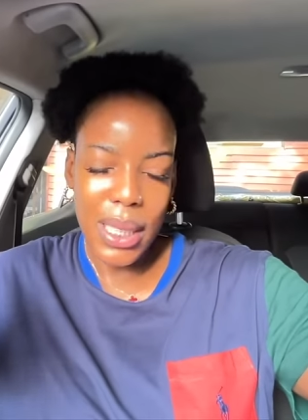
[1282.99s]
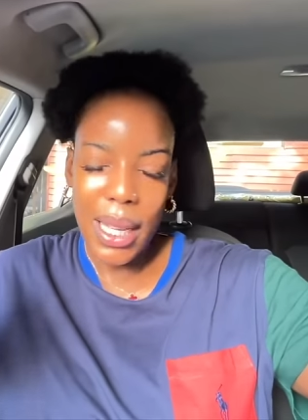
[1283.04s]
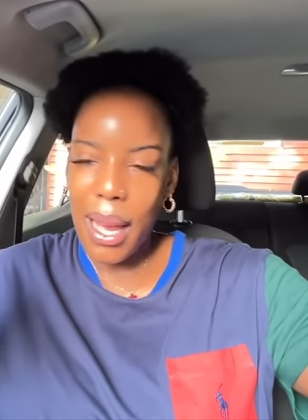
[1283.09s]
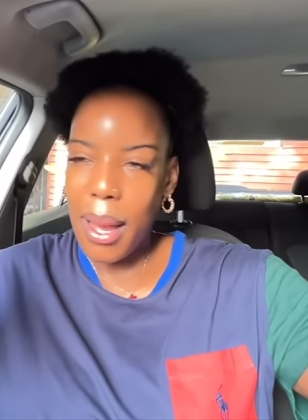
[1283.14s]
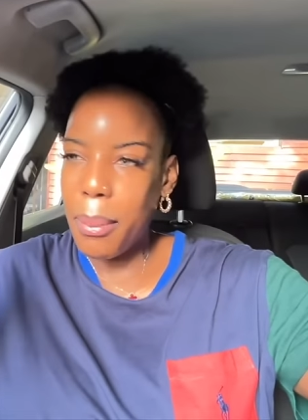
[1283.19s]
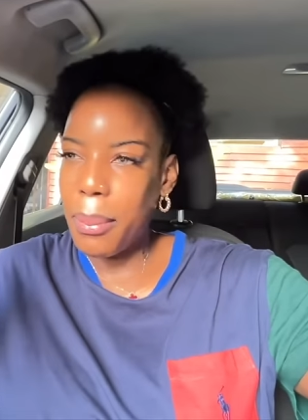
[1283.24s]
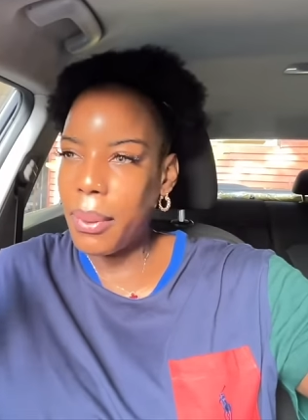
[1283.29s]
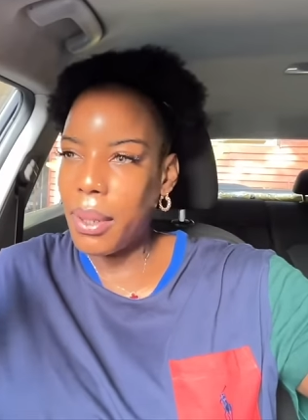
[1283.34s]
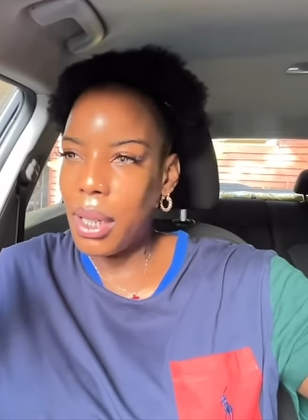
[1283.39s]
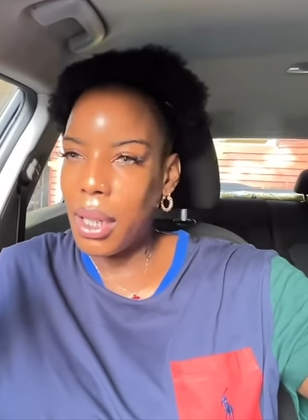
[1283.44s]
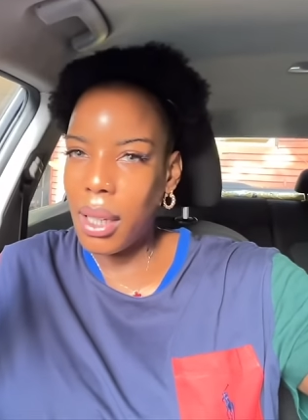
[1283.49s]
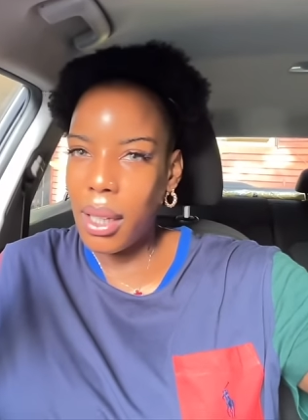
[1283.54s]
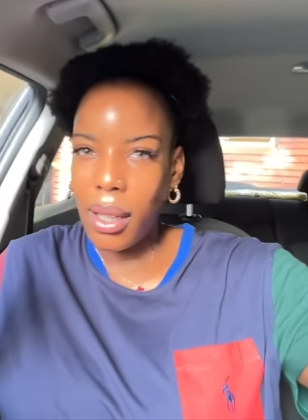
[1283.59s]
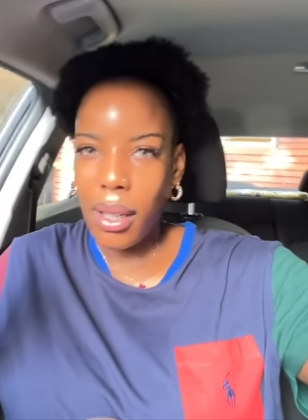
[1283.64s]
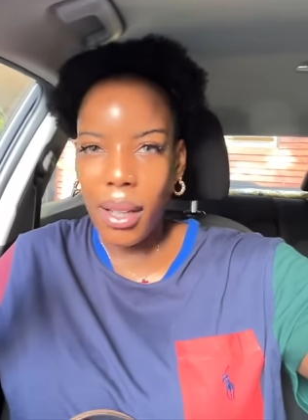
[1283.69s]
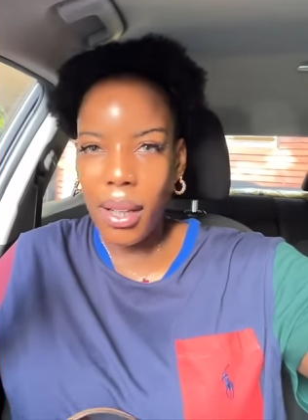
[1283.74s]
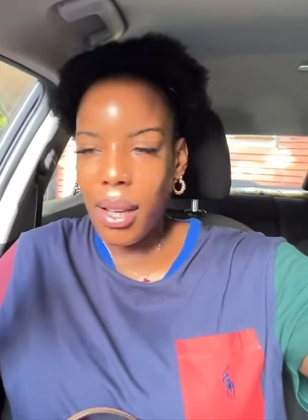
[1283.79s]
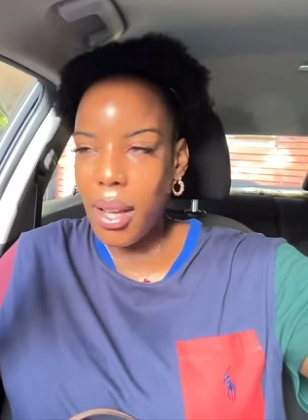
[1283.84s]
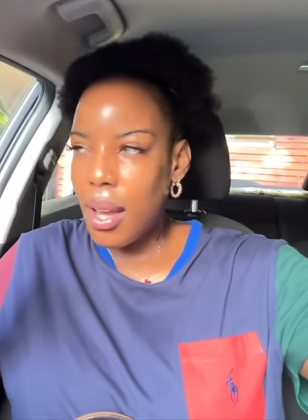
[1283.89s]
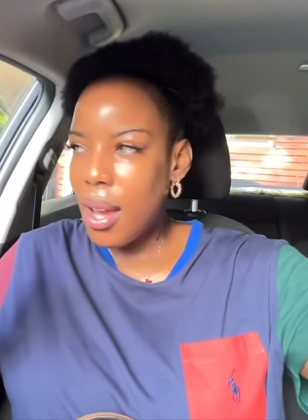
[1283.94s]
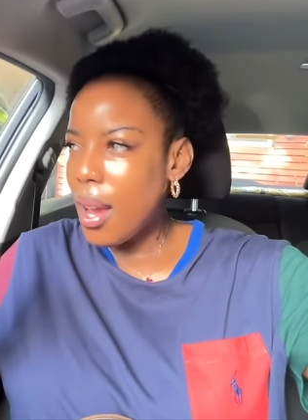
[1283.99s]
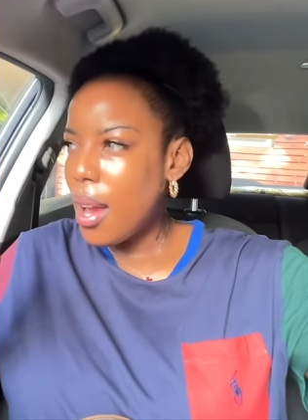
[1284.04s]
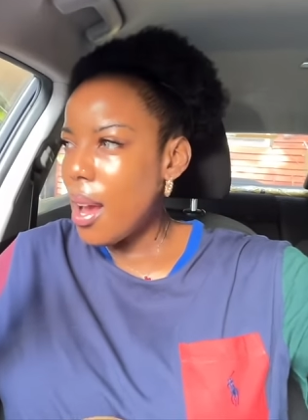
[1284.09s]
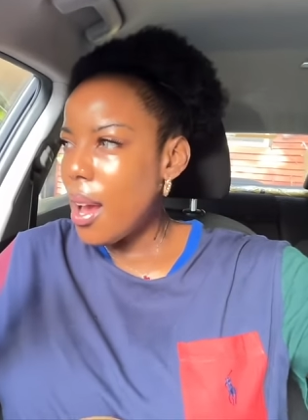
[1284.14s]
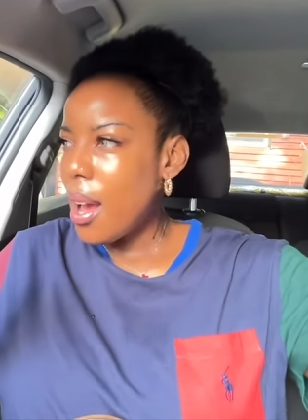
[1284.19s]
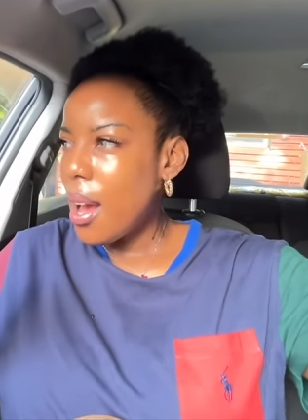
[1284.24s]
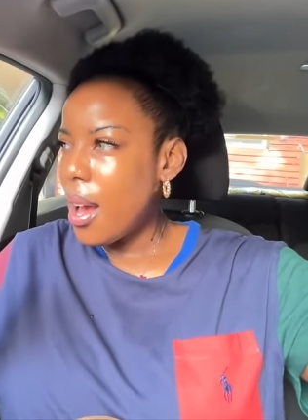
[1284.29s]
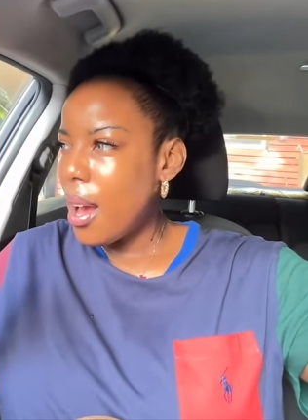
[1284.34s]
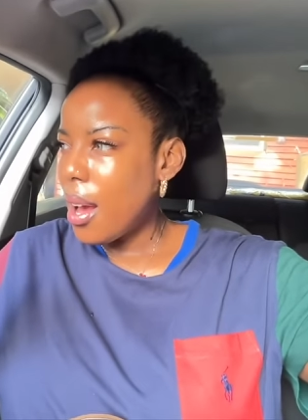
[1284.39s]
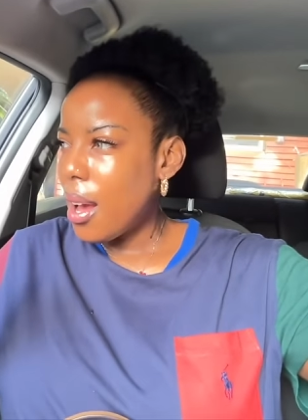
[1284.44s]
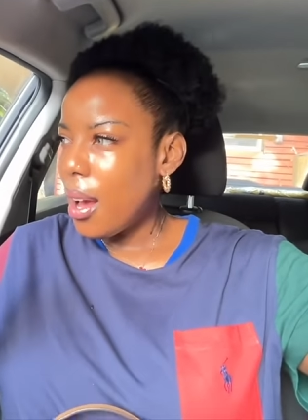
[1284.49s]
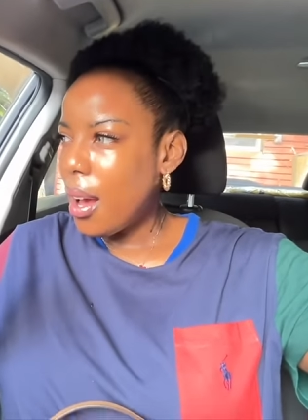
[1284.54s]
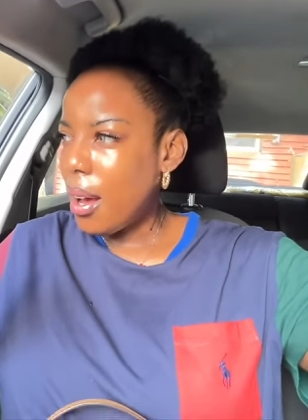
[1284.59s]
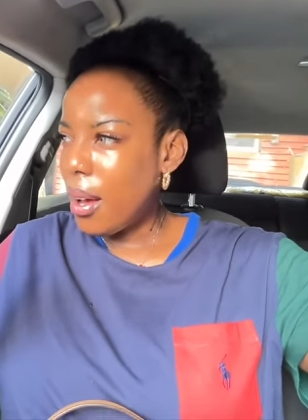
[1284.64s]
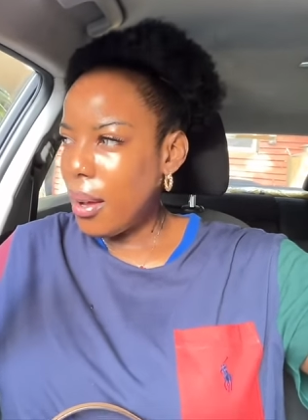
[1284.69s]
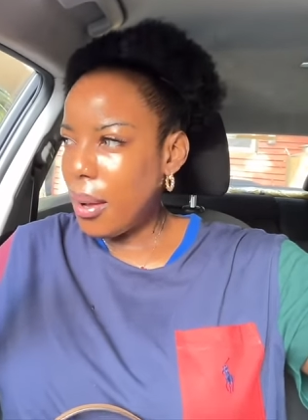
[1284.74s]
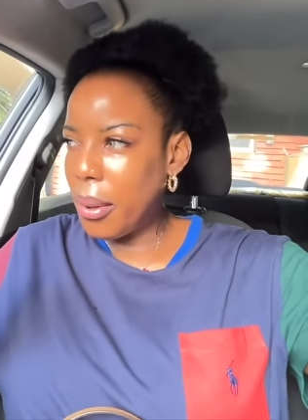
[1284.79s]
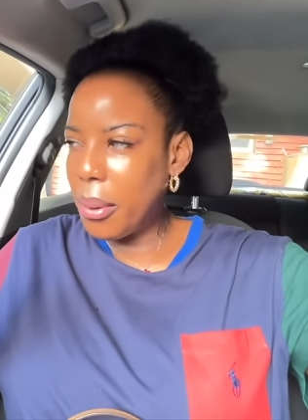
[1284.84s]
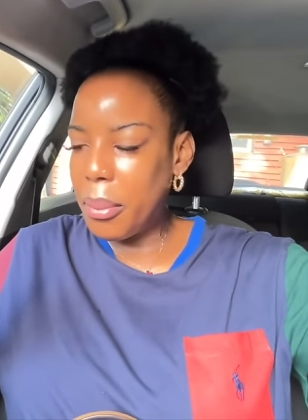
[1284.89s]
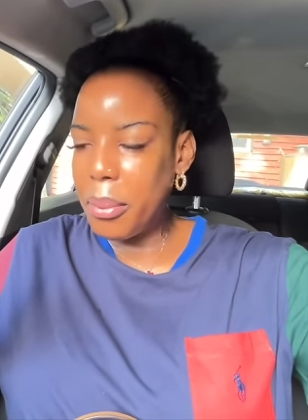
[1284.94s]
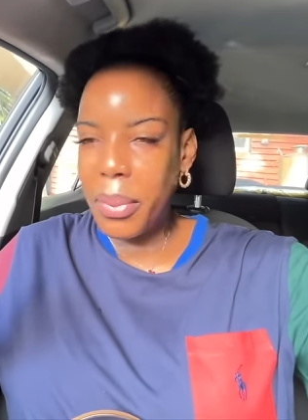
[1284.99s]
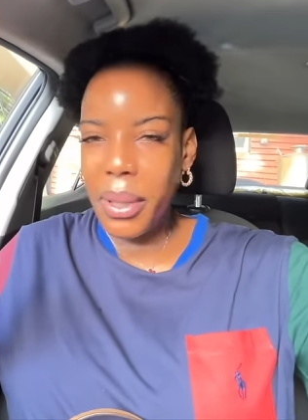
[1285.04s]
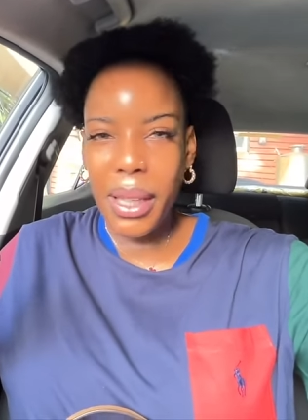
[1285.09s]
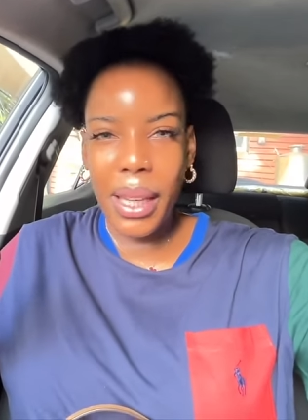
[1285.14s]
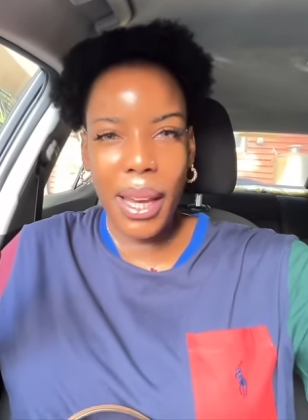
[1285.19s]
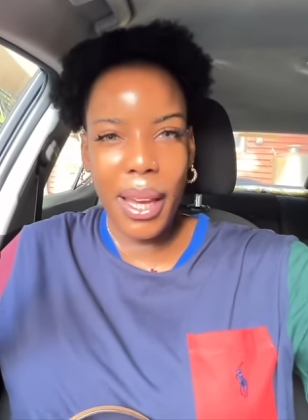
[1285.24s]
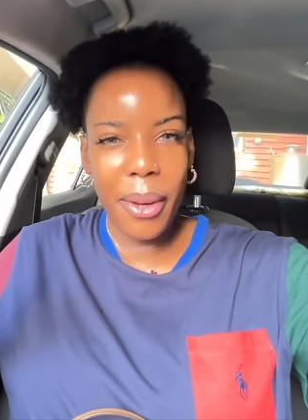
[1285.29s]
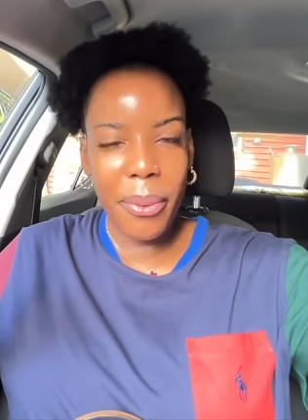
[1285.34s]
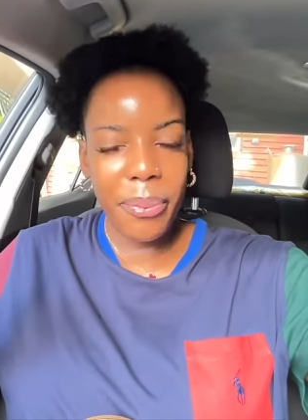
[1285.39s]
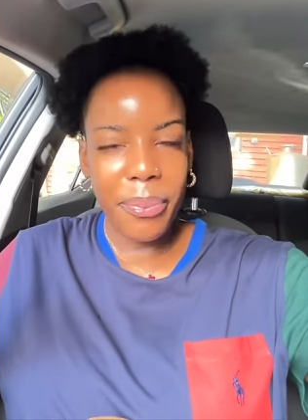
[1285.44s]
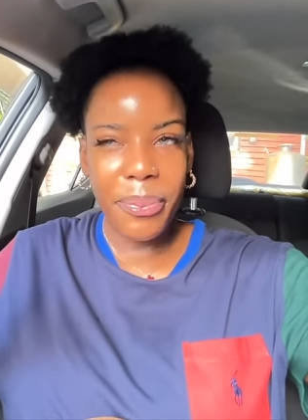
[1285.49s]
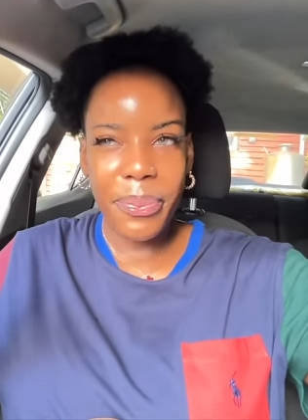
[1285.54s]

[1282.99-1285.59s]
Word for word: happening. Um, but yeah.